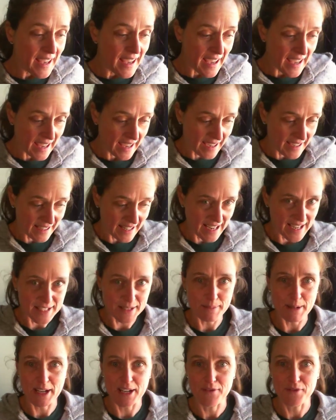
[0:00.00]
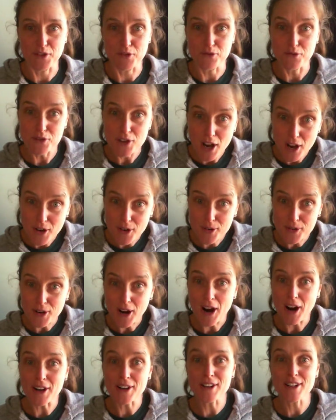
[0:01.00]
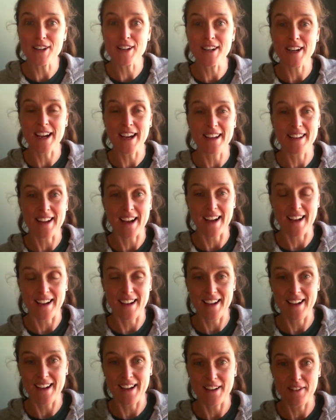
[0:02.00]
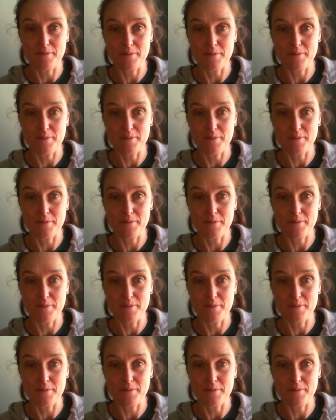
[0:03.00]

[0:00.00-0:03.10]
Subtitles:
and as many of you know, Carter and I have